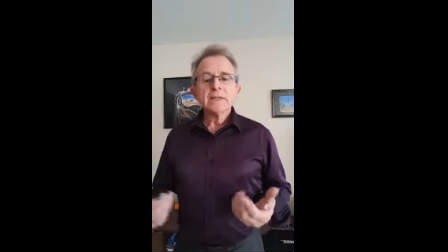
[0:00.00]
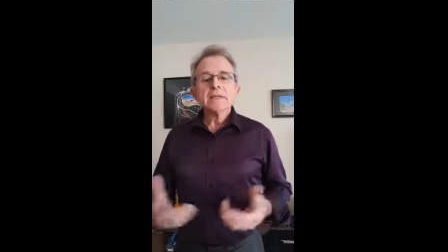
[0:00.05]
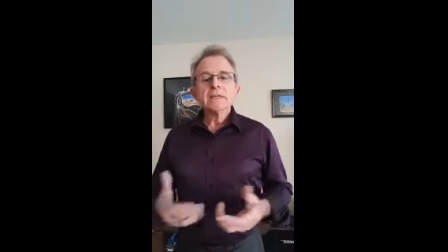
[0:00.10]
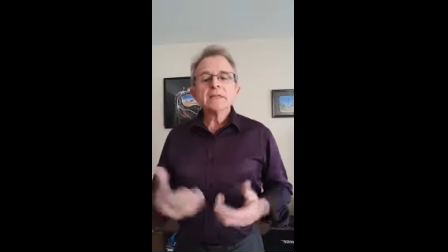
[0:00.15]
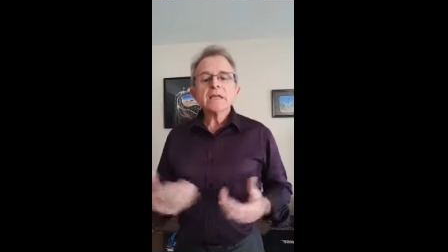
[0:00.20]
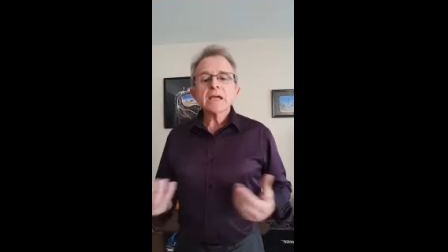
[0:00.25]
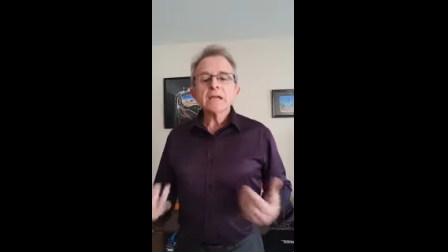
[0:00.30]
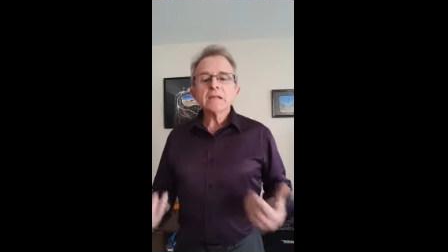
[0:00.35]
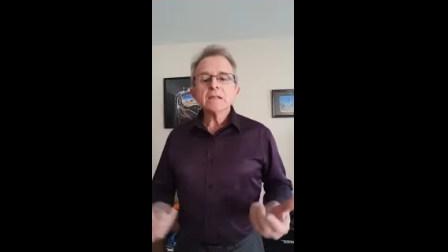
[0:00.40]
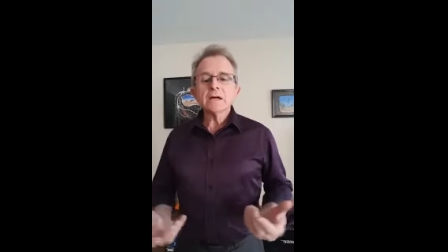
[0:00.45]

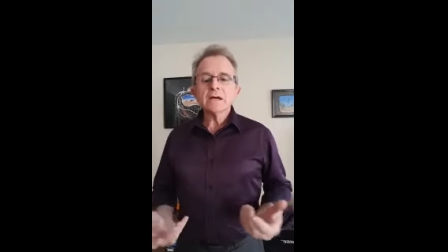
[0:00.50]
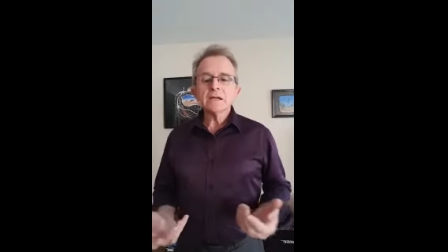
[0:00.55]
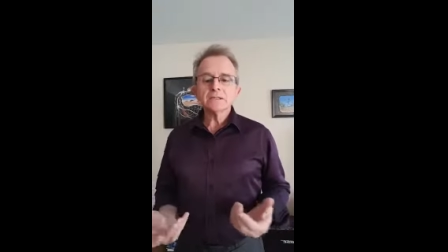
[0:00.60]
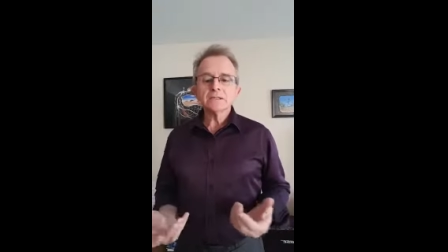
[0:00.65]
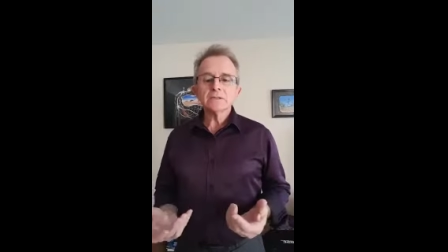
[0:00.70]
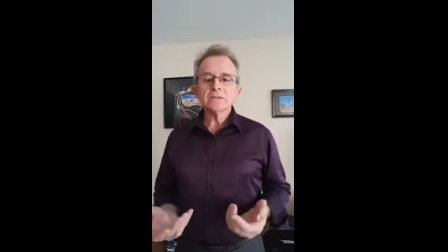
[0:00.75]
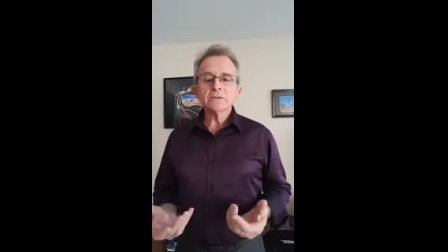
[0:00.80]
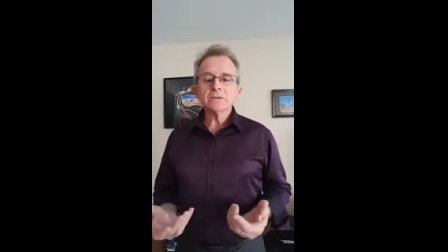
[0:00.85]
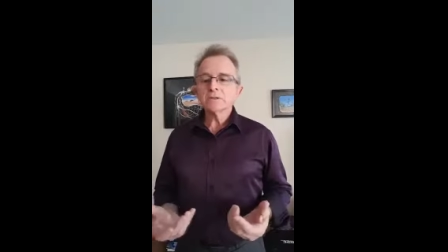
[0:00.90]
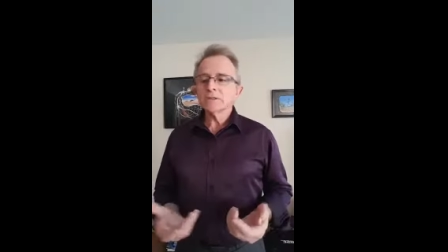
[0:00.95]
they like
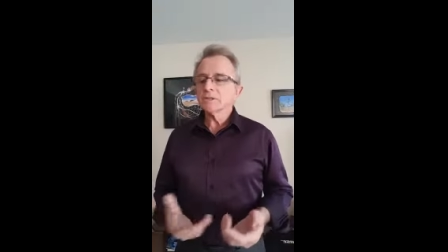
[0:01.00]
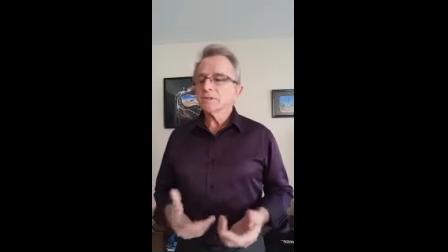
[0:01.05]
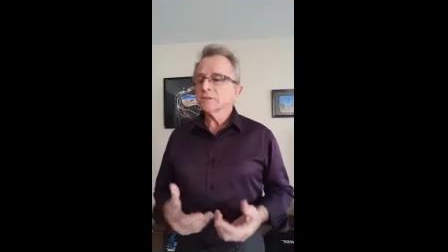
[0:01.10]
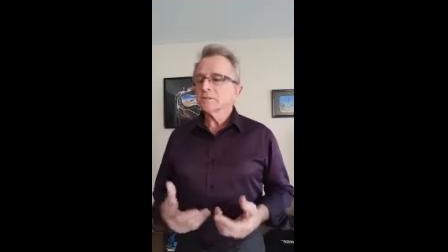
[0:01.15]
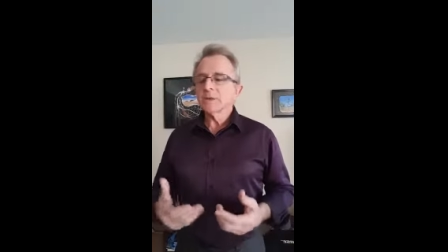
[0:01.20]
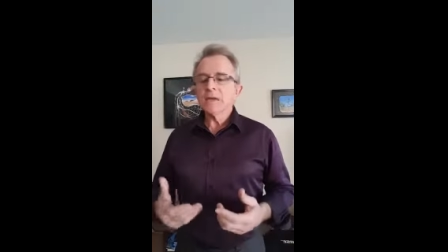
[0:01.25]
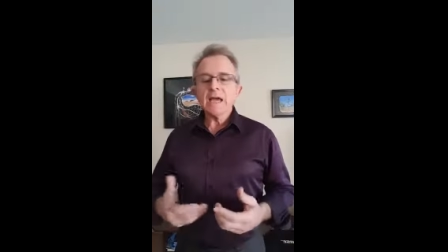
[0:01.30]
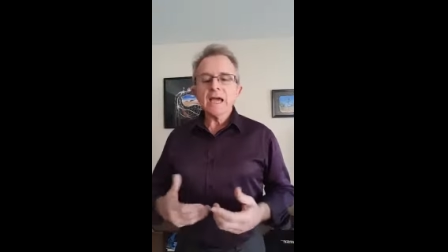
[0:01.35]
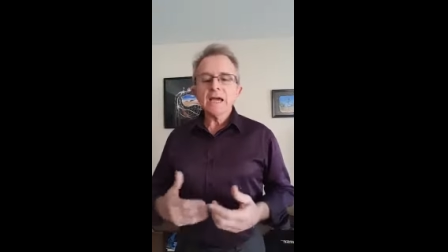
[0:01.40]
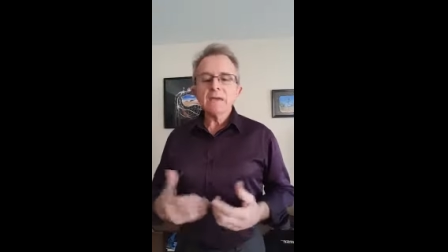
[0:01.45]
to just
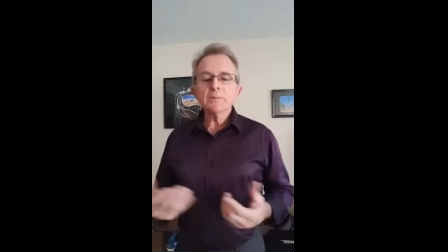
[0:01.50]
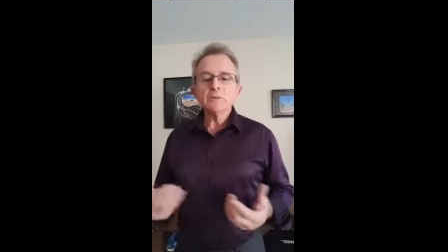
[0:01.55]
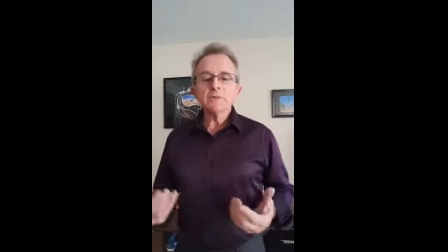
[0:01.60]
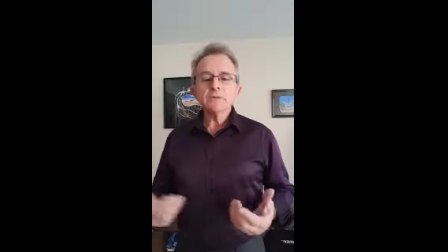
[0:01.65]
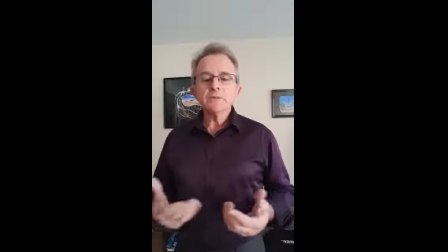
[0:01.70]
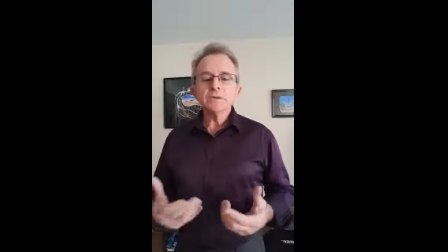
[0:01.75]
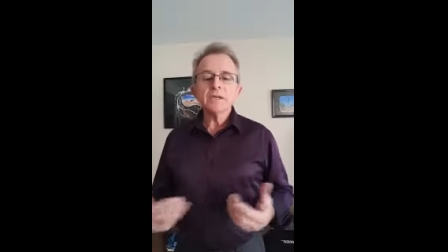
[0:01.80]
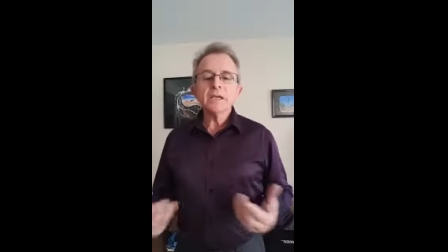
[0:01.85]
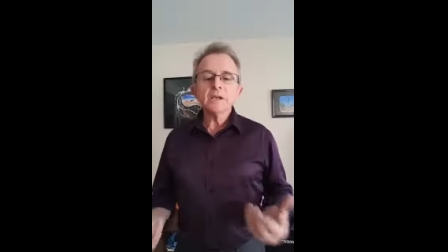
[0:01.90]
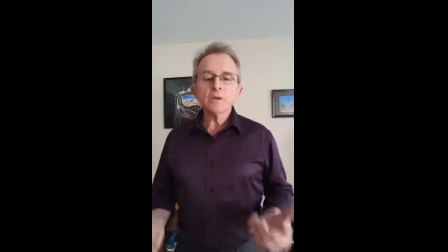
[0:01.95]
be able
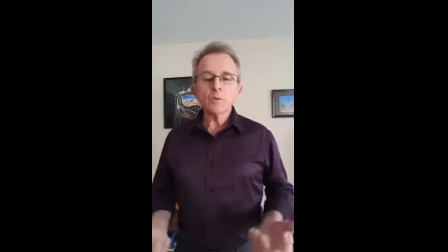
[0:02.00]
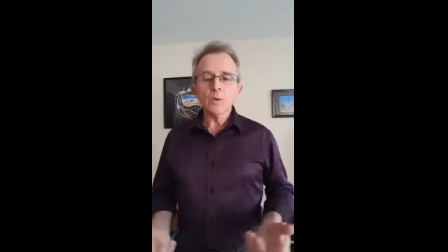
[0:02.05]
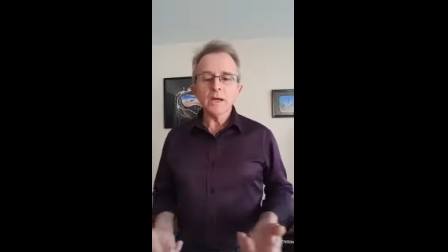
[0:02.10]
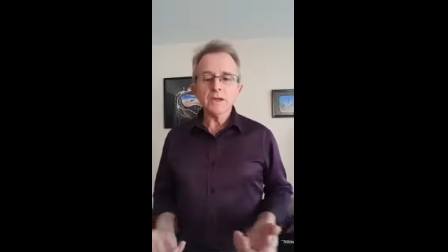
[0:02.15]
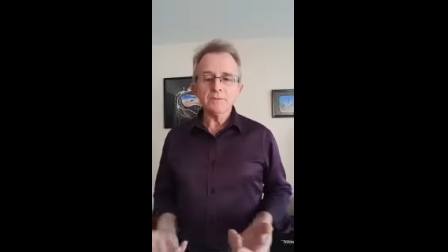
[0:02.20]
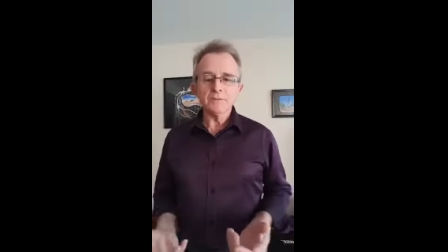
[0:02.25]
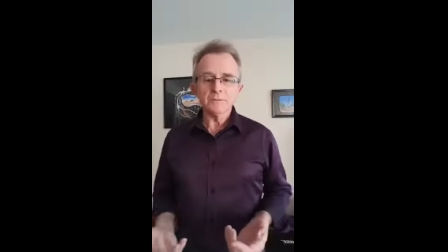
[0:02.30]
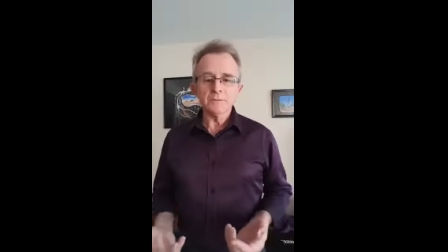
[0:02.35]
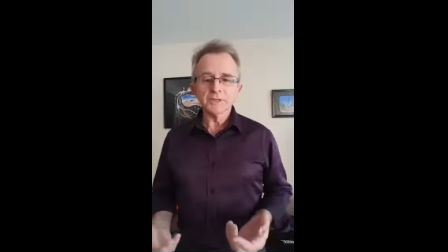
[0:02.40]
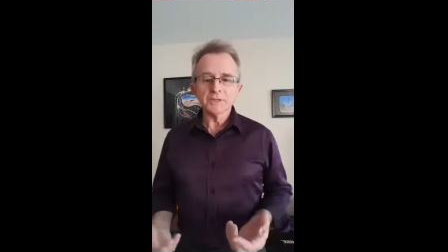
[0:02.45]
to get
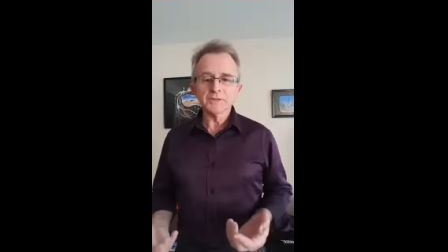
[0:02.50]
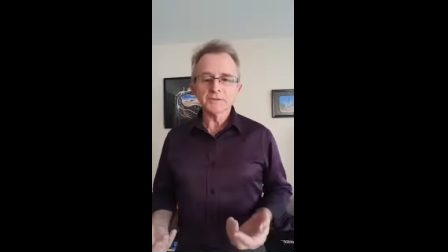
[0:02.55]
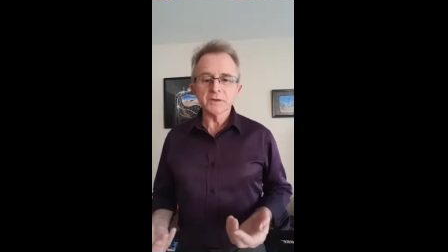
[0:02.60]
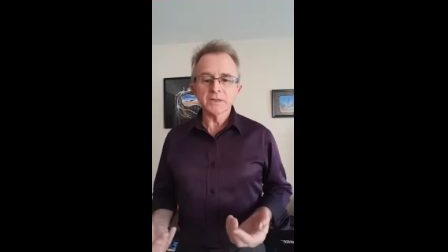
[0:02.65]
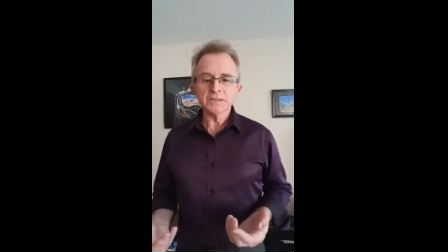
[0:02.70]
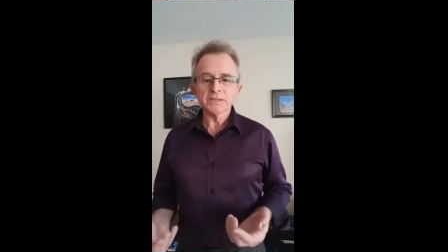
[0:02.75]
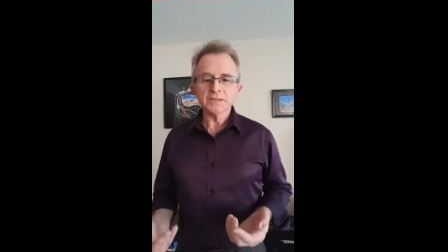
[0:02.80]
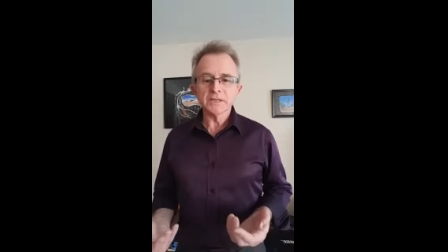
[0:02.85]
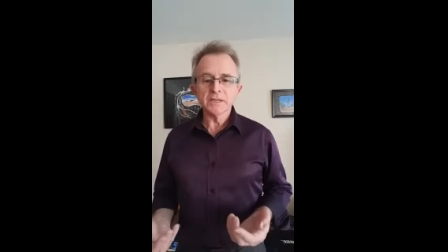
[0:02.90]
away from the stress.